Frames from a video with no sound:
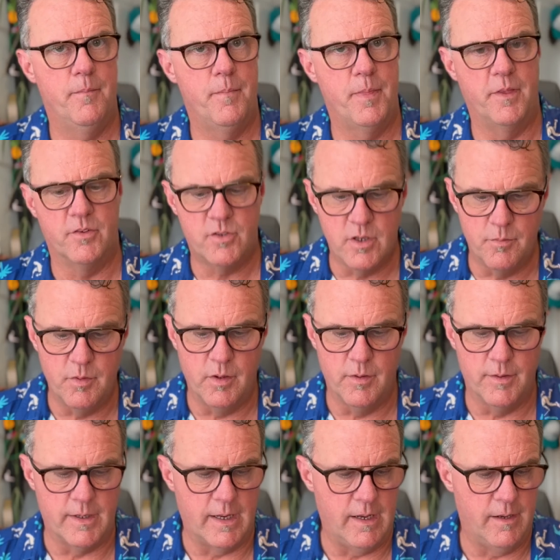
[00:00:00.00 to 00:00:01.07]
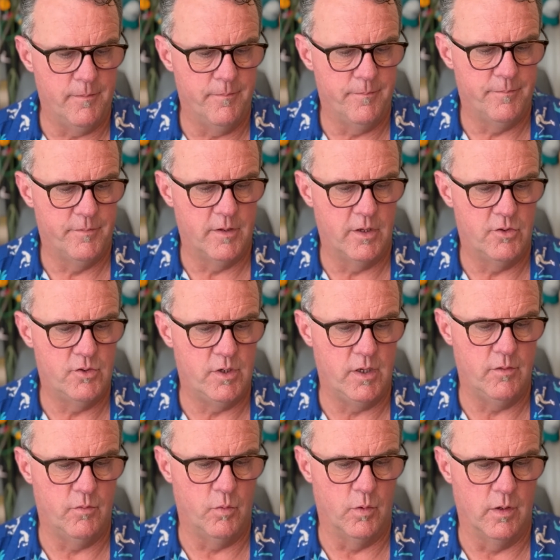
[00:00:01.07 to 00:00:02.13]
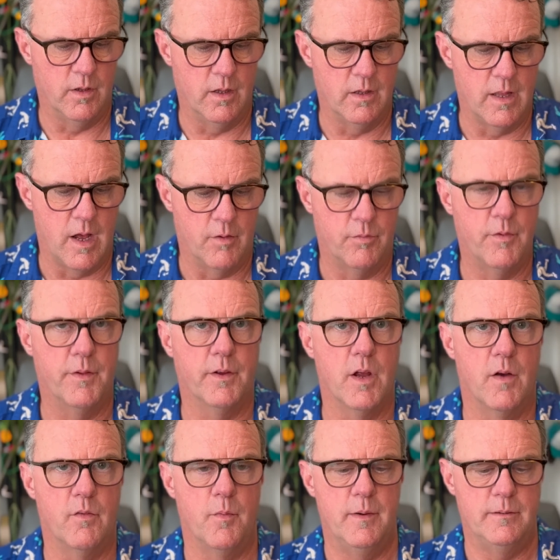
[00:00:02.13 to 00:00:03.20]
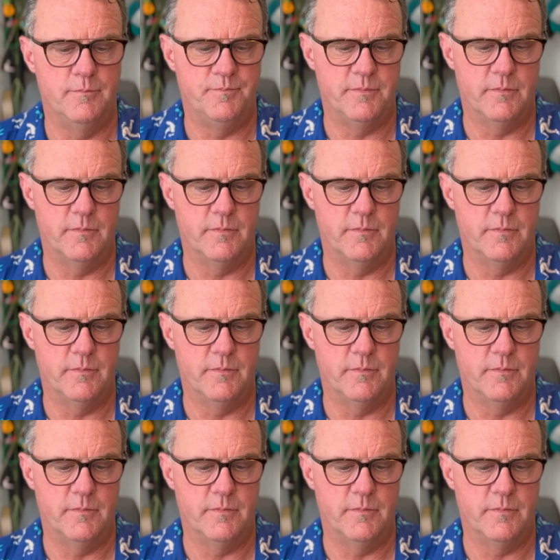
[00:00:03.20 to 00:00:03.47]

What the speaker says: The stability achieved will allow for the government